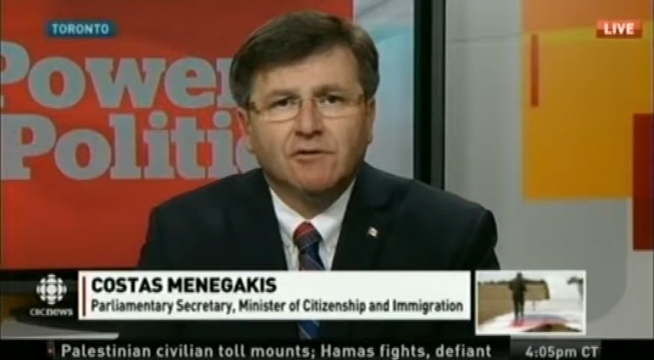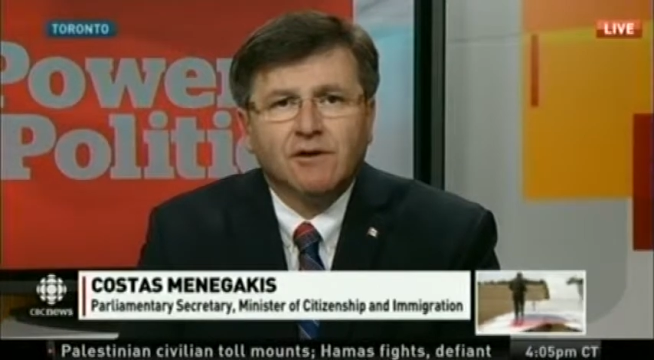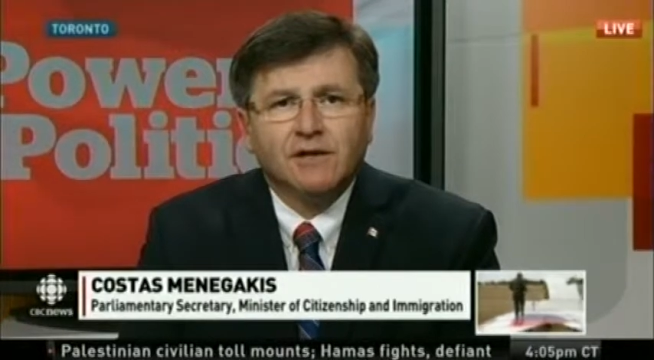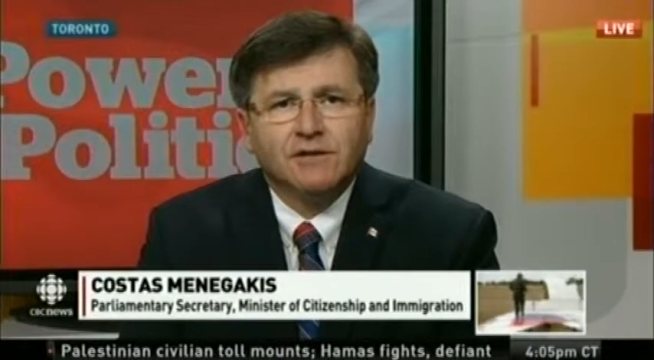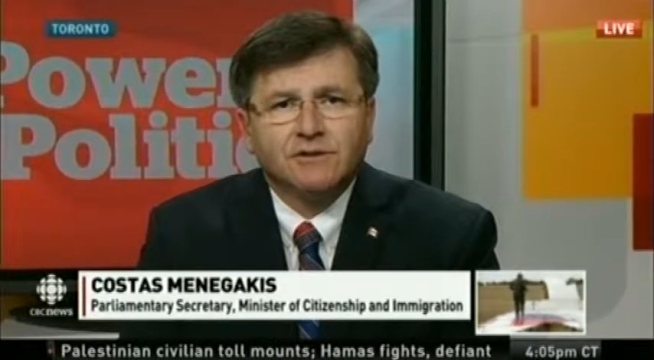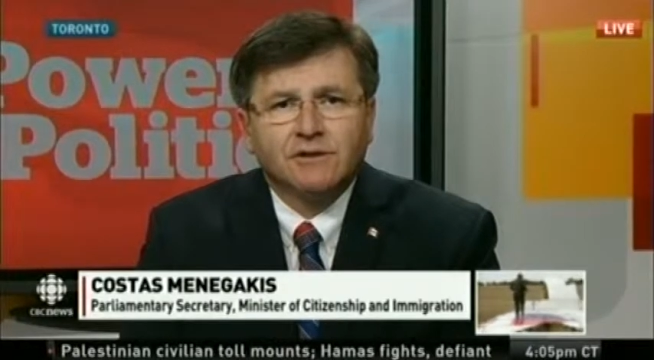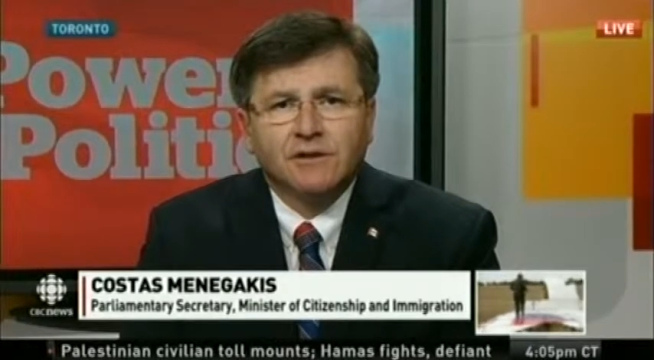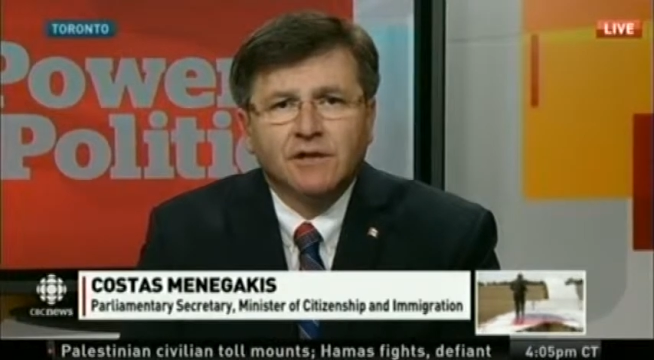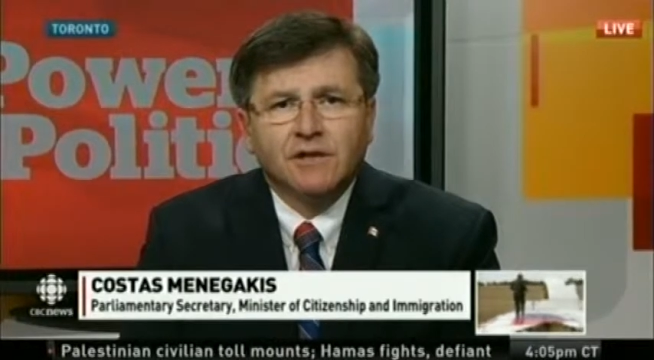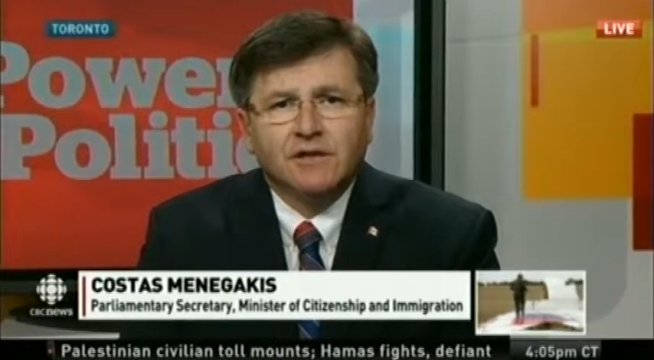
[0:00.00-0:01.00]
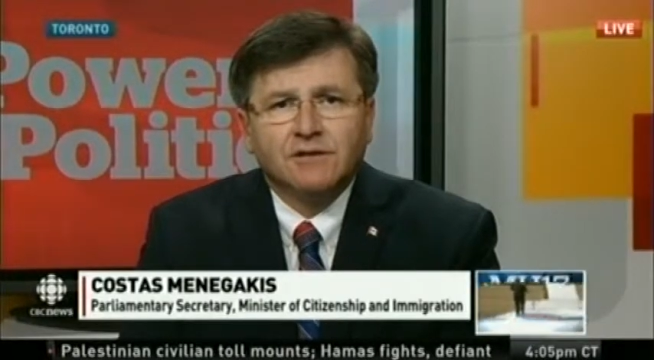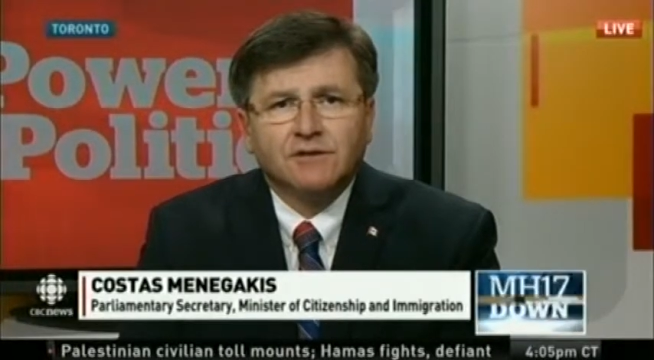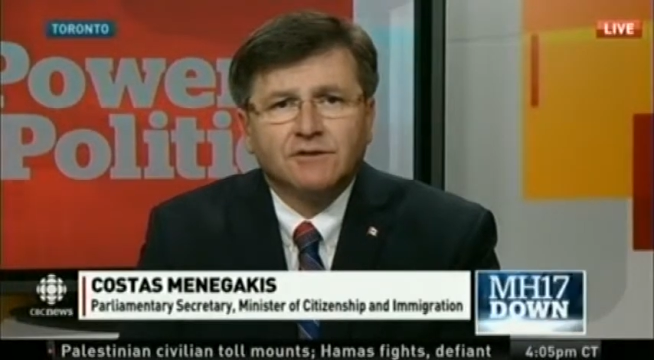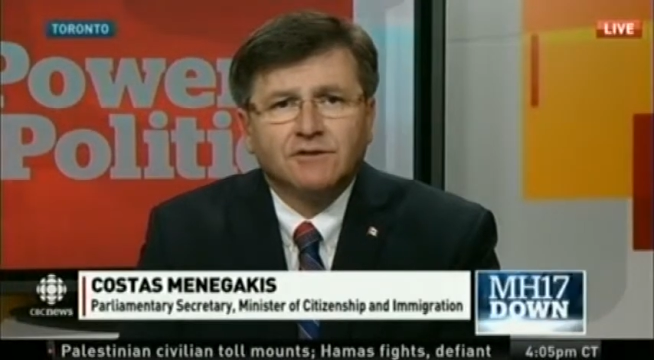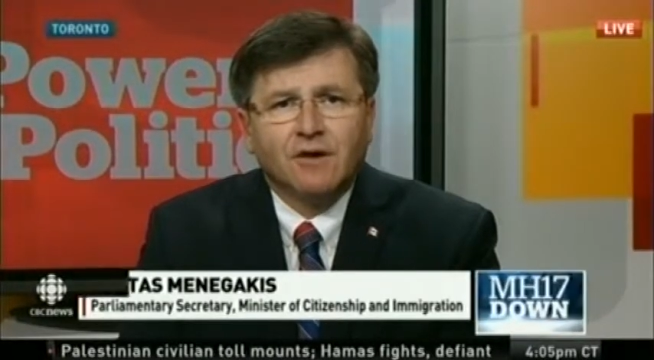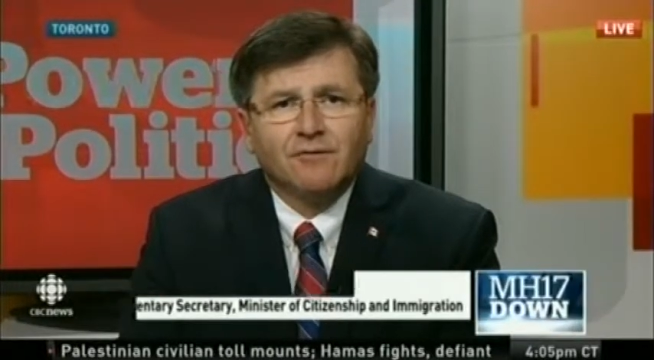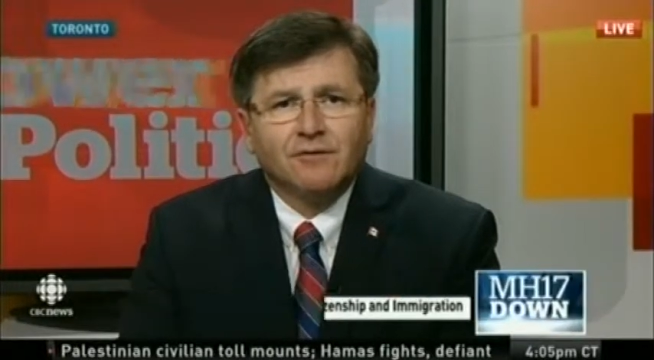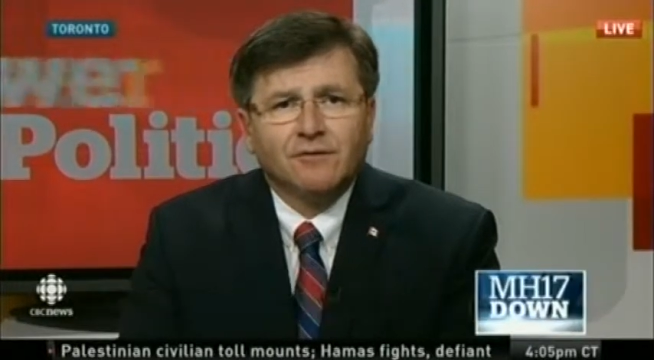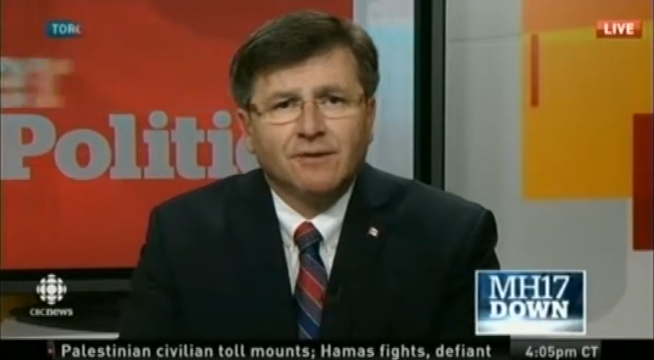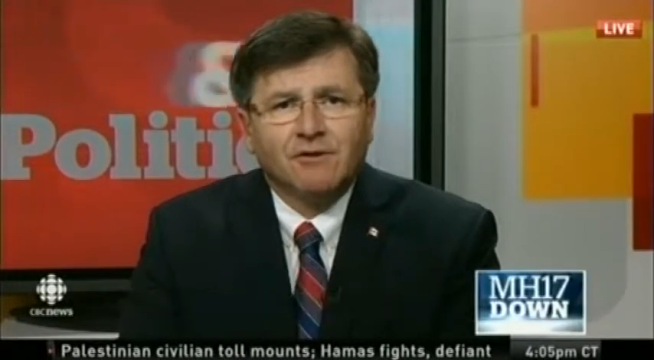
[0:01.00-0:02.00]
Ukraine is a
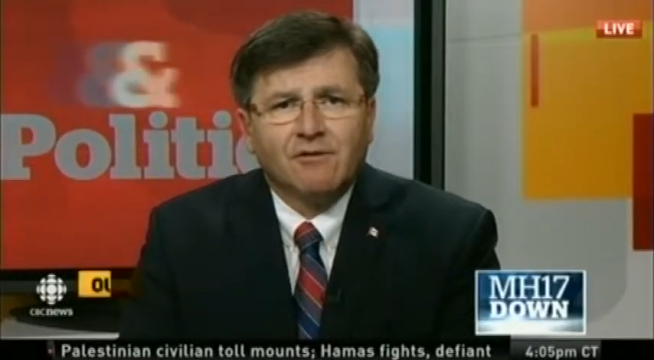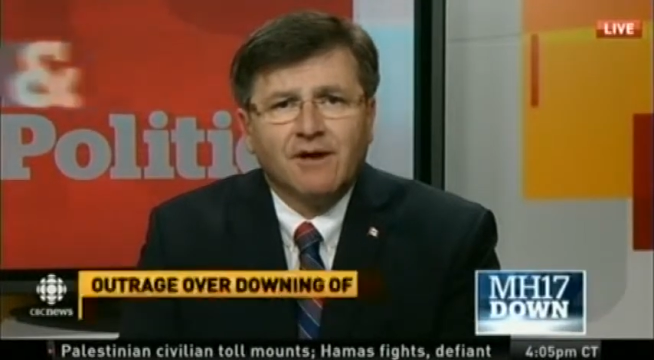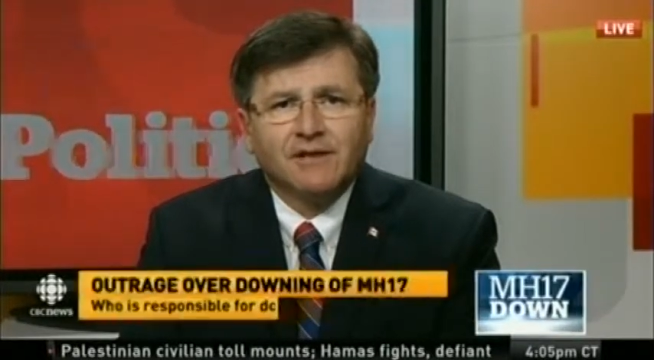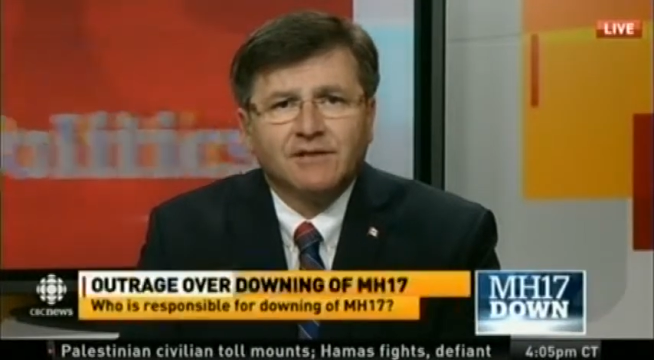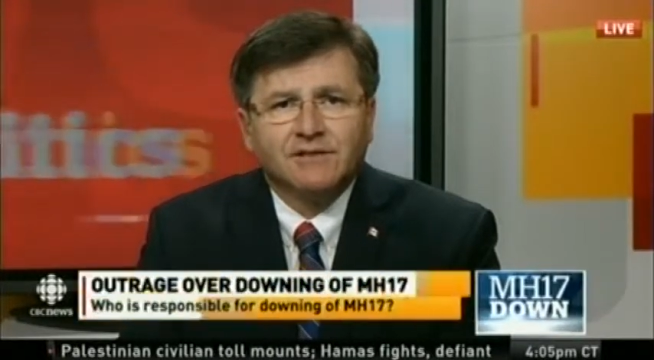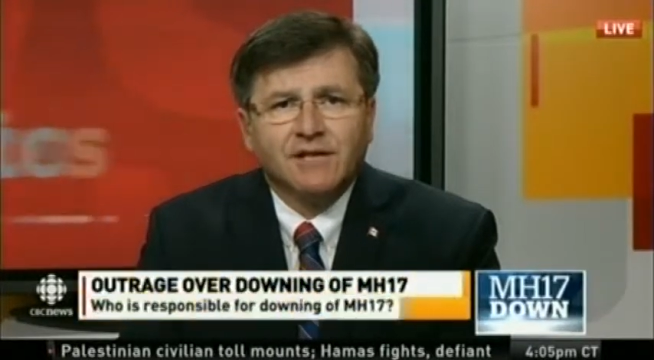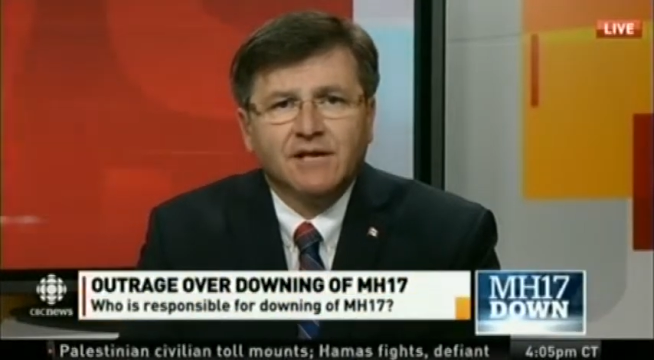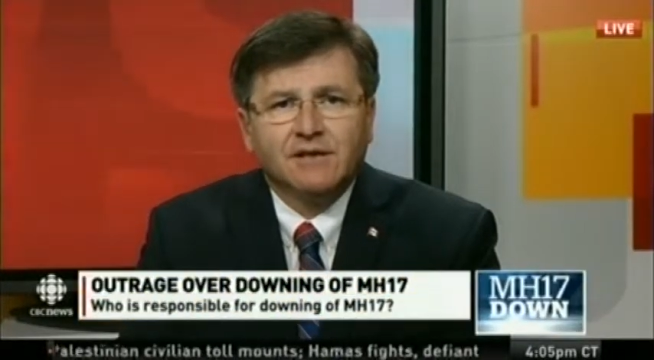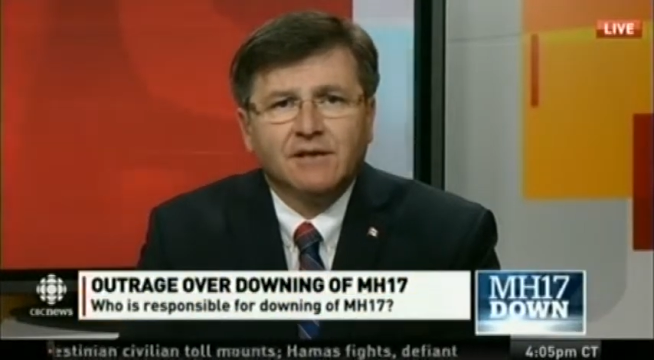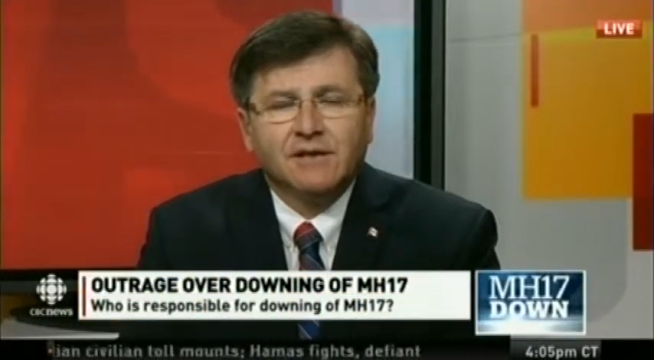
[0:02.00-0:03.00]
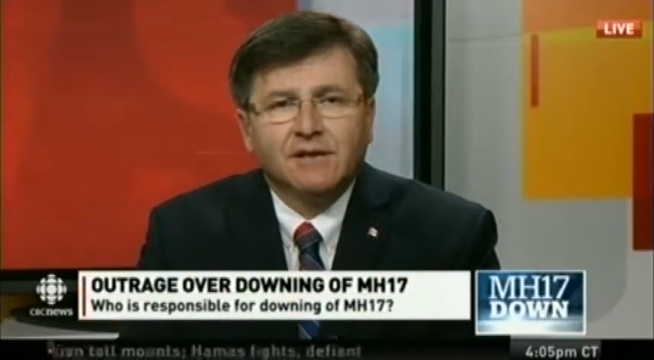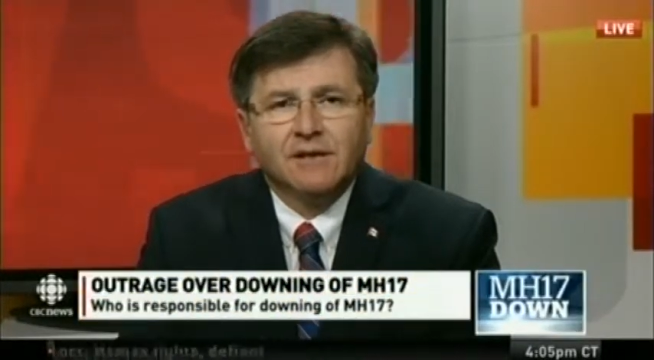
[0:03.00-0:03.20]
sovereign democratic state.